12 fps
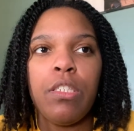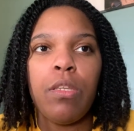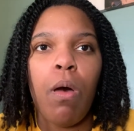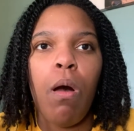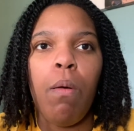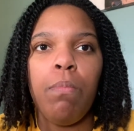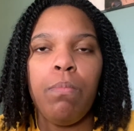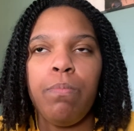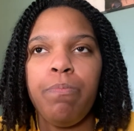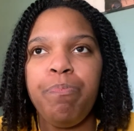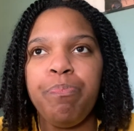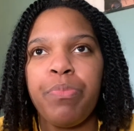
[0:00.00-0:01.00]

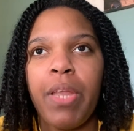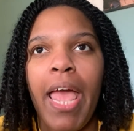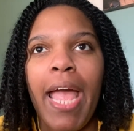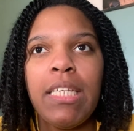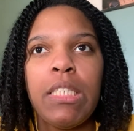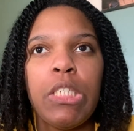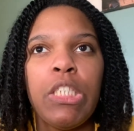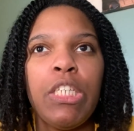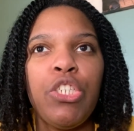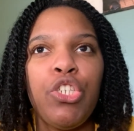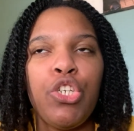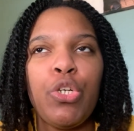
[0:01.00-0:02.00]
some
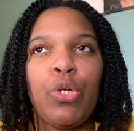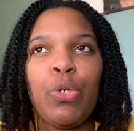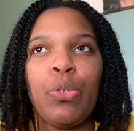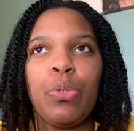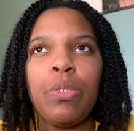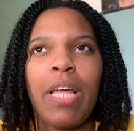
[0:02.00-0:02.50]
existential,